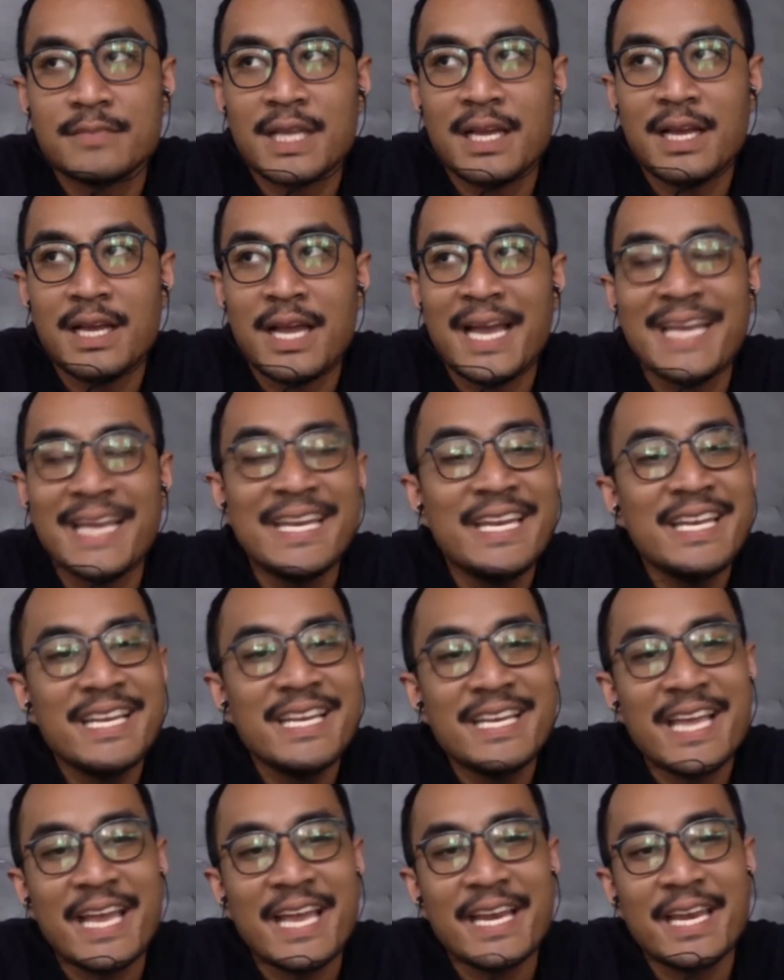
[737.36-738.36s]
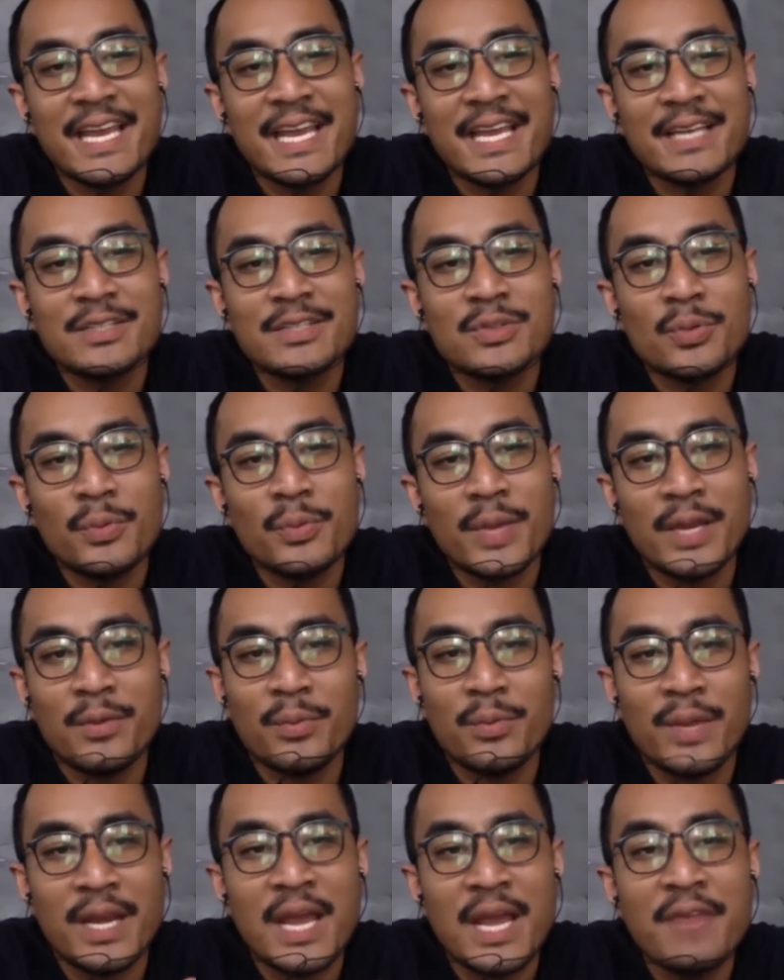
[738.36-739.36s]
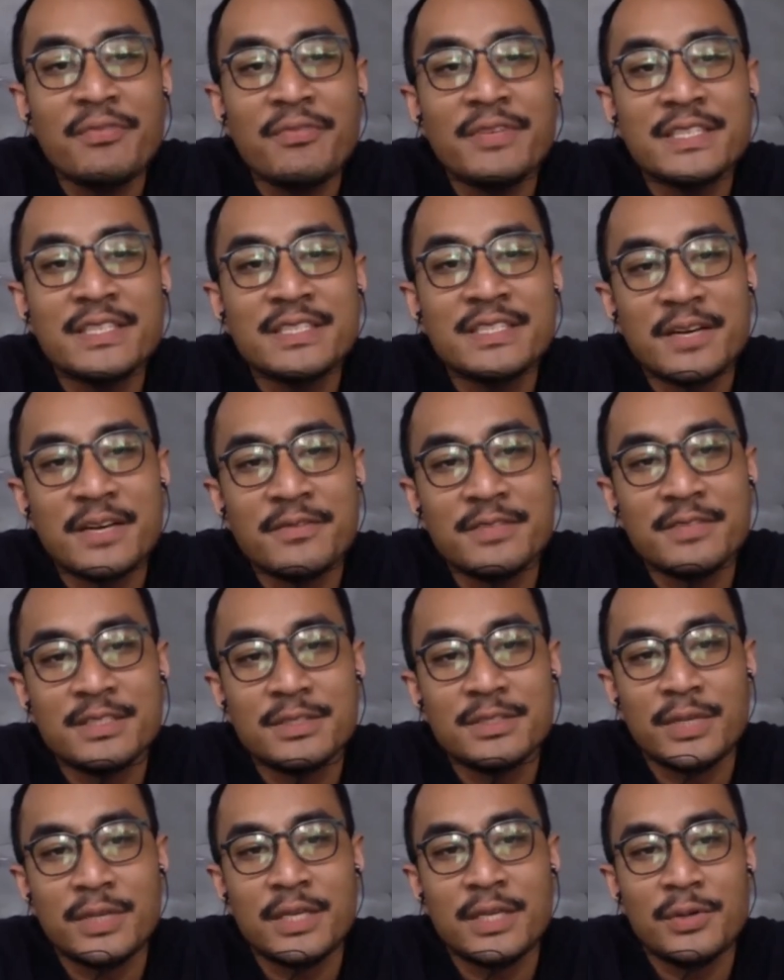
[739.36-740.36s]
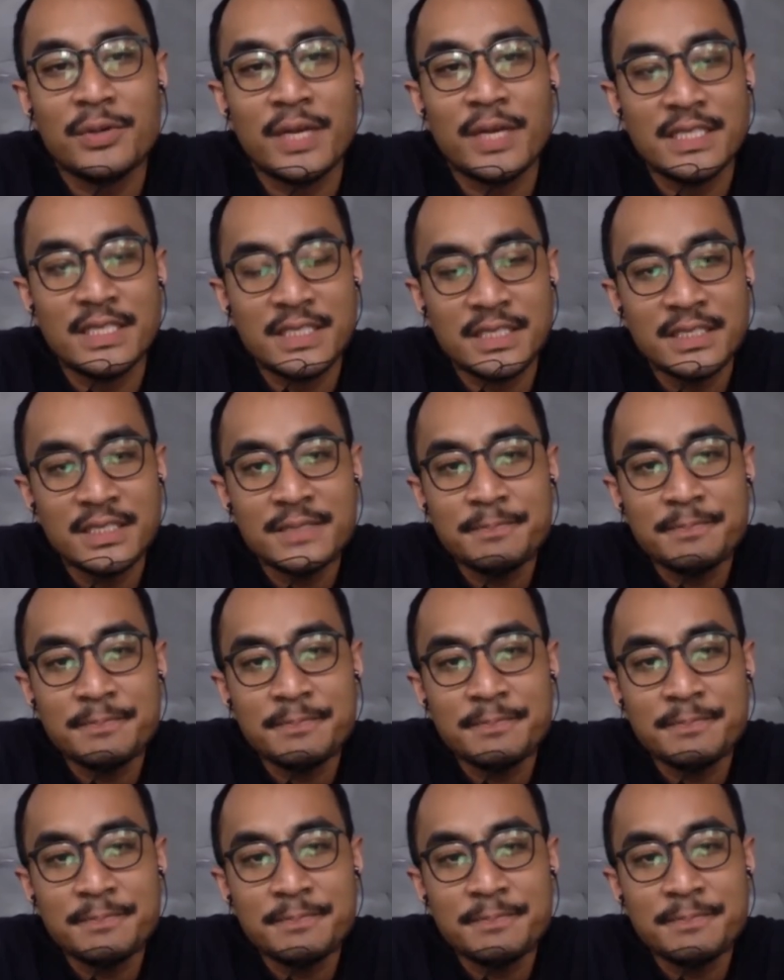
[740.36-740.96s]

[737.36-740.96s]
I didn't get that. So when I first traveled to Indonesia,